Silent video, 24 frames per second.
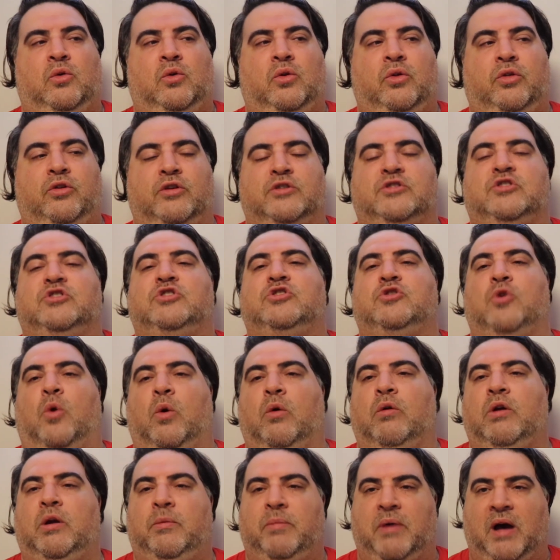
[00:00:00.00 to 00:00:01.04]
the
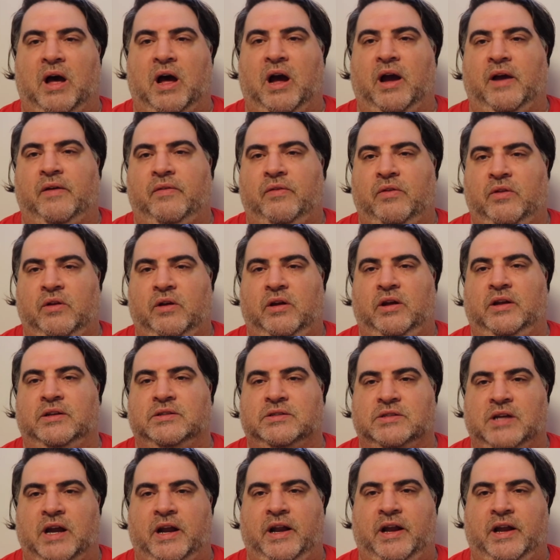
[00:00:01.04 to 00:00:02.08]
story behind the
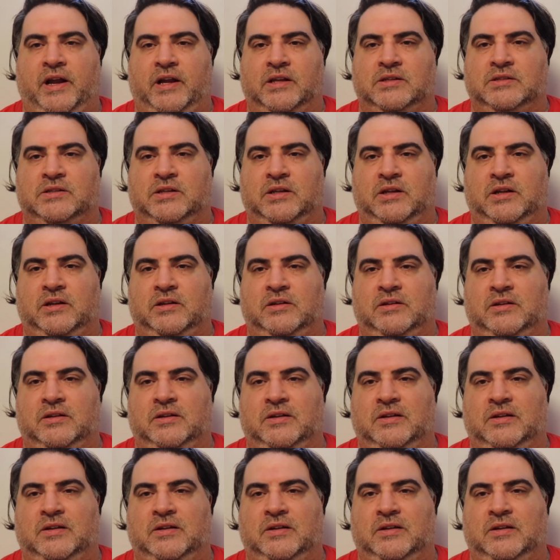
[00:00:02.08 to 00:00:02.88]
inciting incident.